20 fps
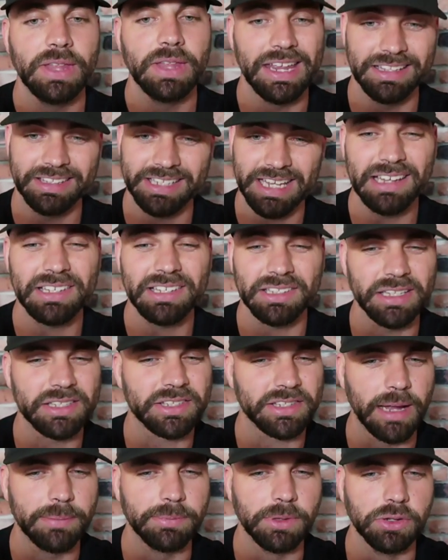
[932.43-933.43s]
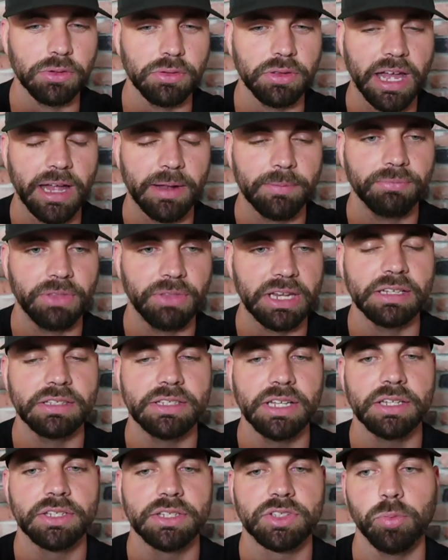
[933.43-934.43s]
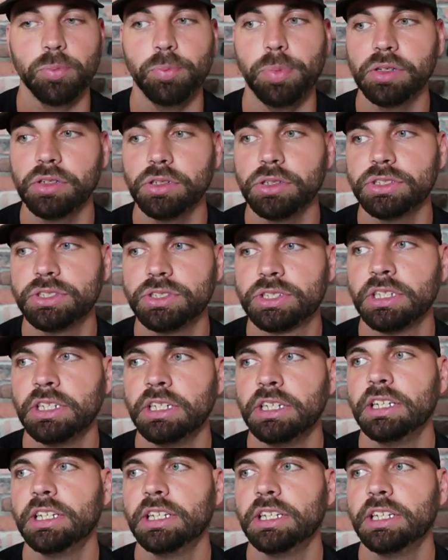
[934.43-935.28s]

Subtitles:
and it takes less time to do that than it does to build